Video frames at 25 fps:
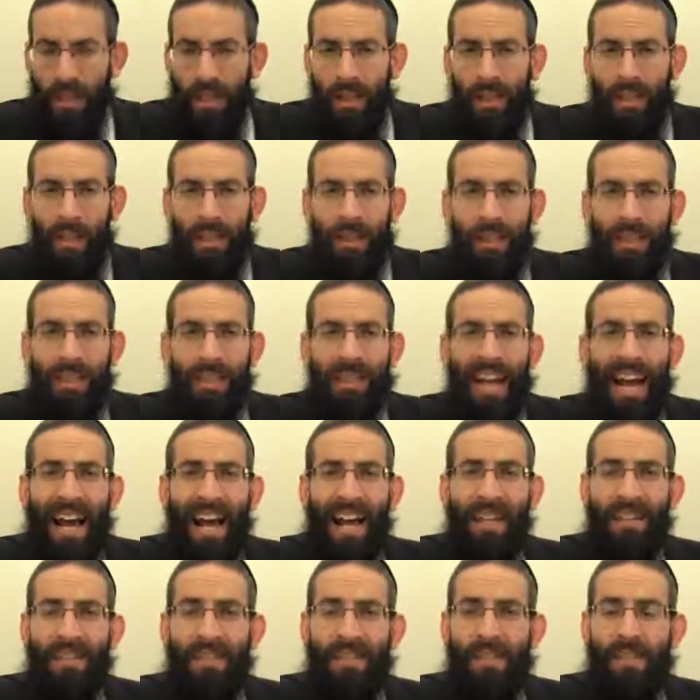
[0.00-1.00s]
it
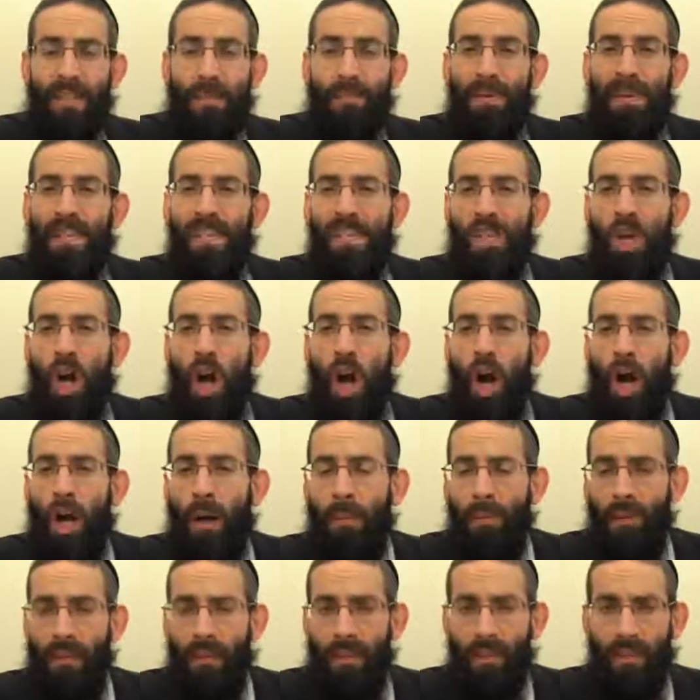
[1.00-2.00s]
enhances the peace and
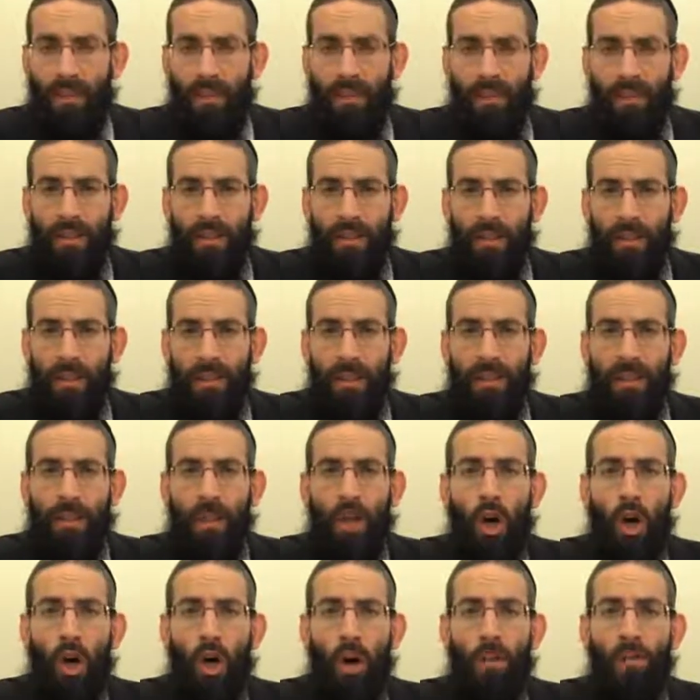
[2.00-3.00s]
harmony in the
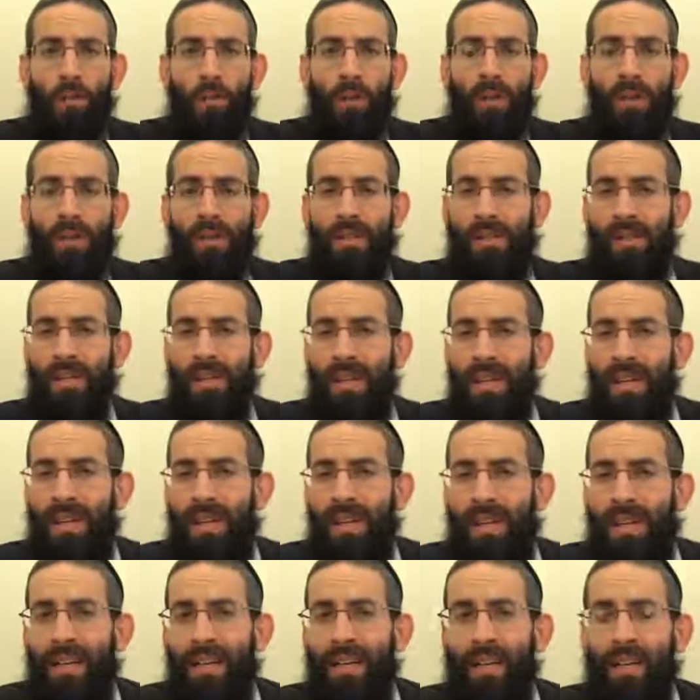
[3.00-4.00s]
home, because
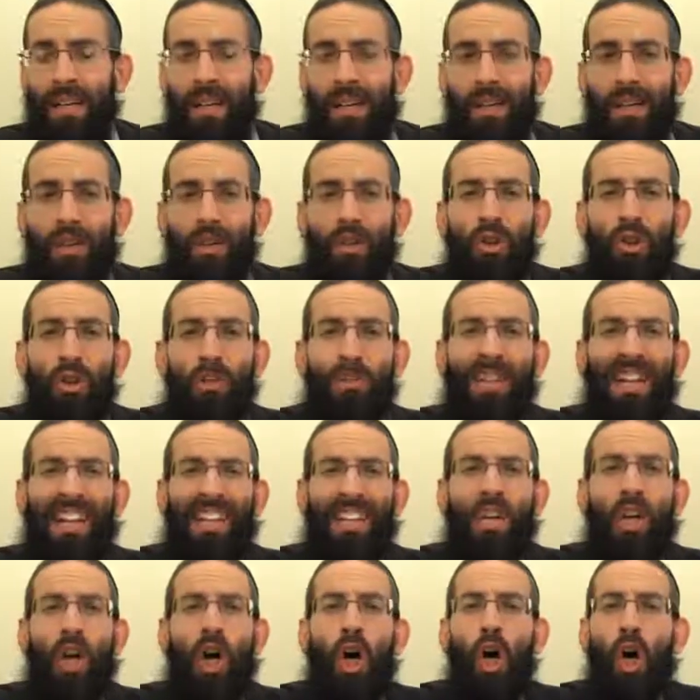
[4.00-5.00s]
an
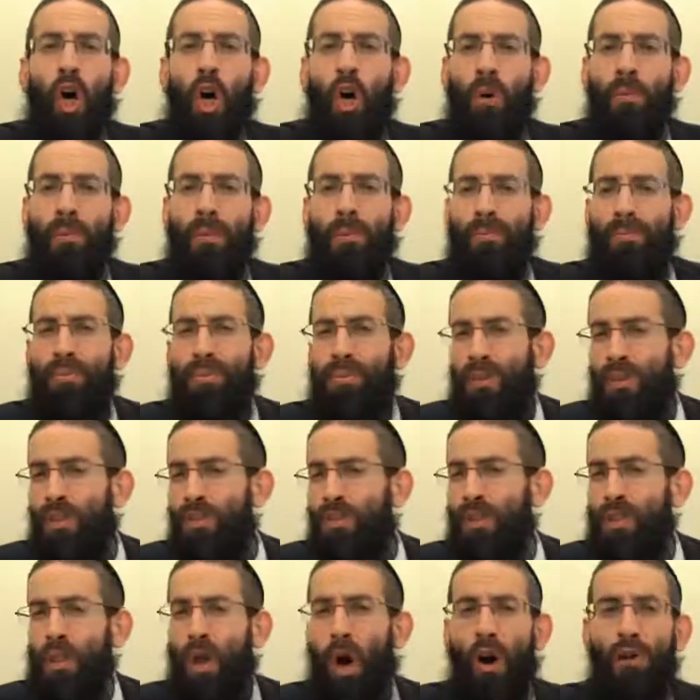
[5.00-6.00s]
illuminated home
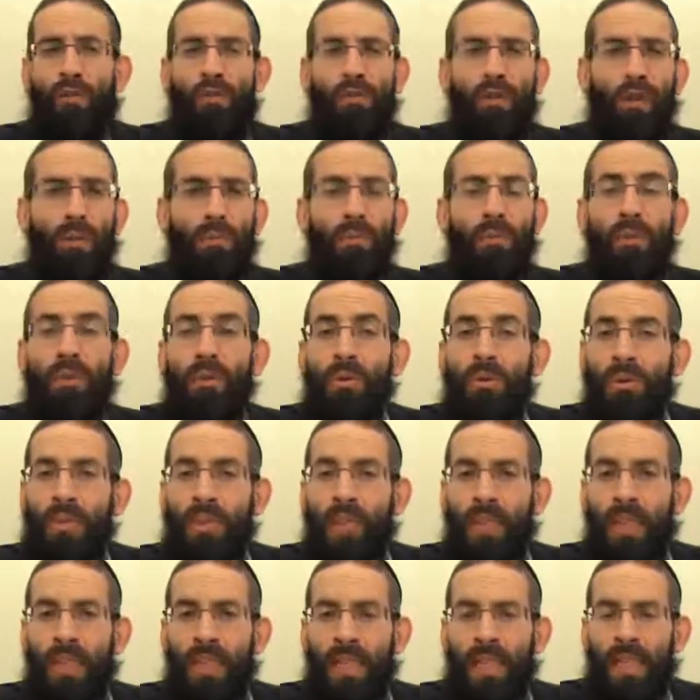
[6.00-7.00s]
improves the overall mood
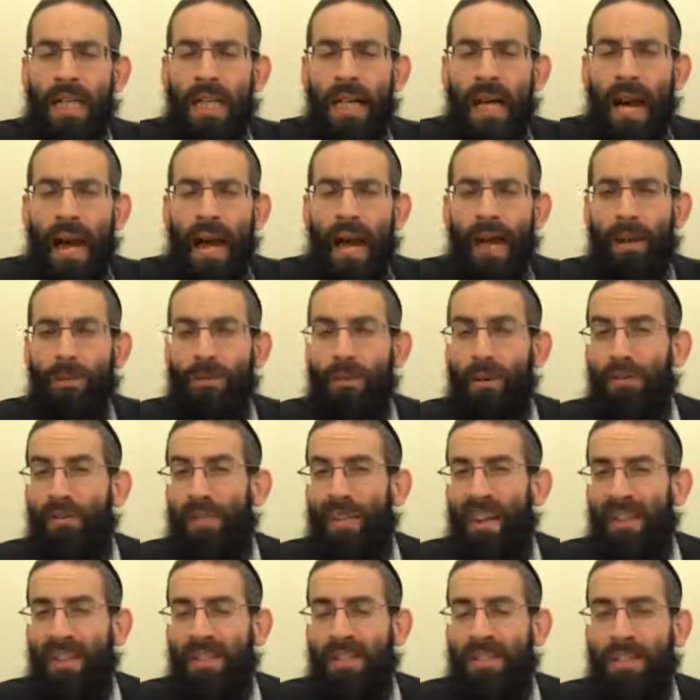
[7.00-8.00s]
and it
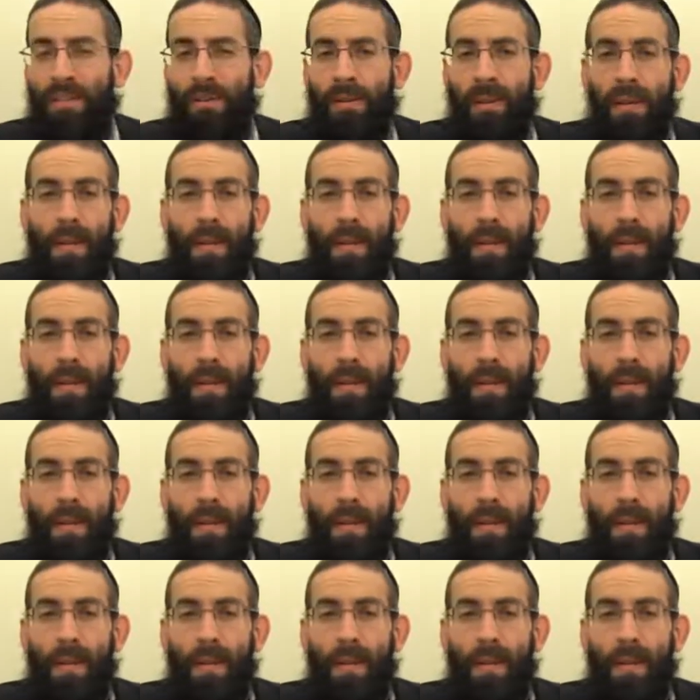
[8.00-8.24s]
prevents